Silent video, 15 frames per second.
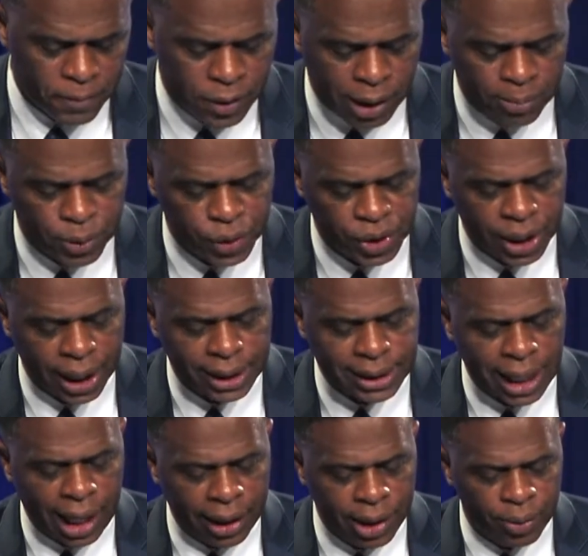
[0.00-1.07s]
Number six,
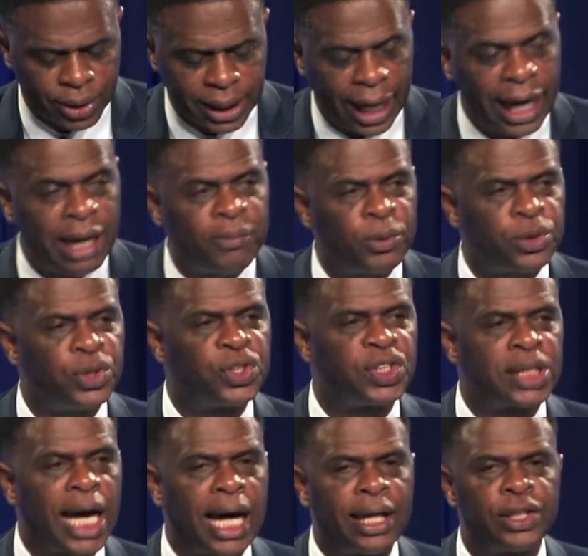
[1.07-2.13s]
how he was able to
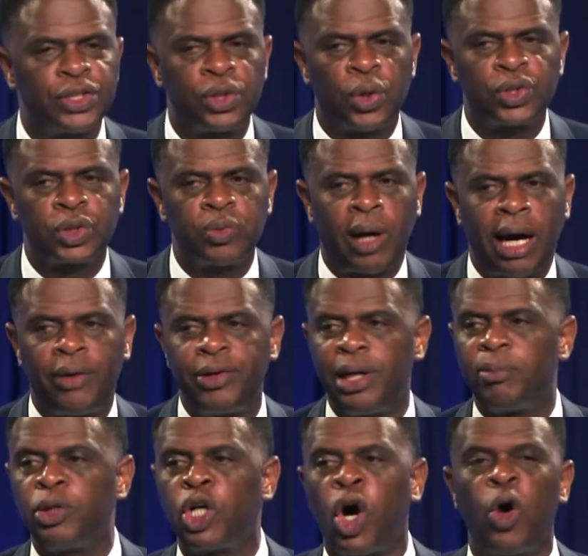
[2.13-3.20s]
silence those around
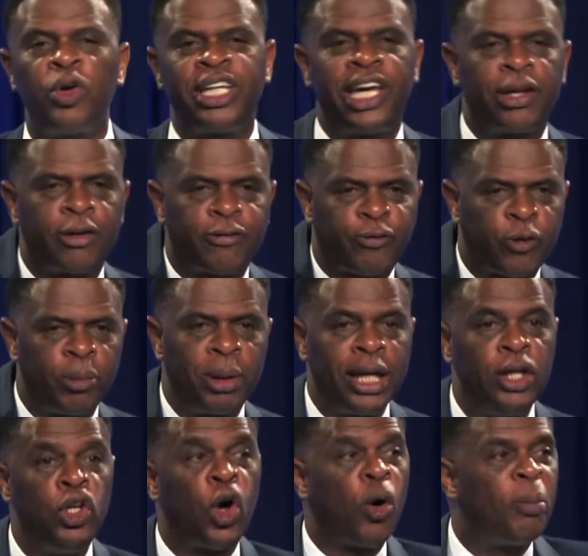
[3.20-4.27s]
him. Go get her for
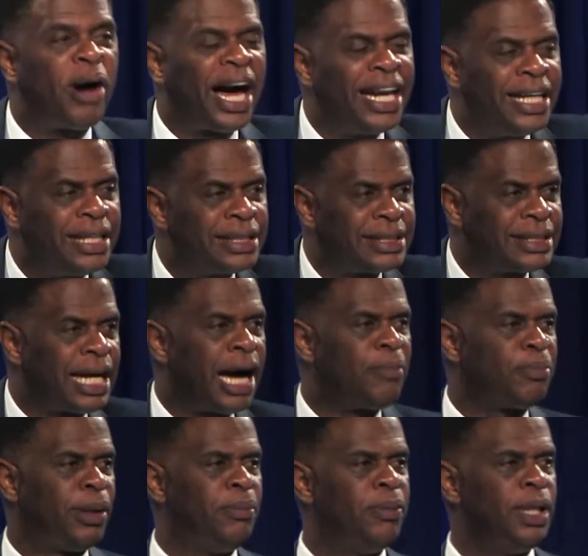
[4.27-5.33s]
me. Nobody could
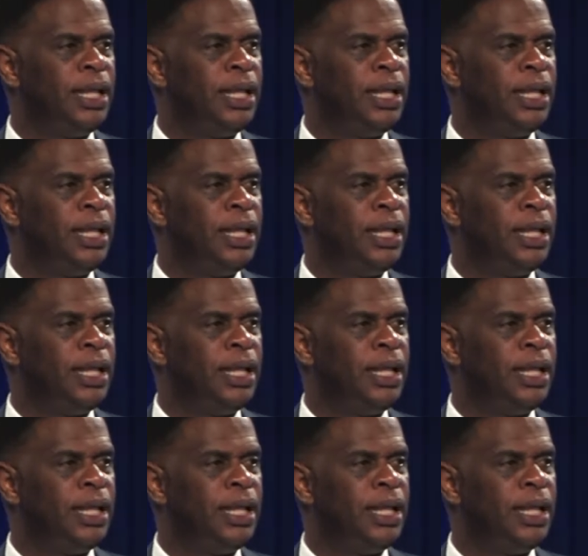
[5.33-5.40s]
stop him.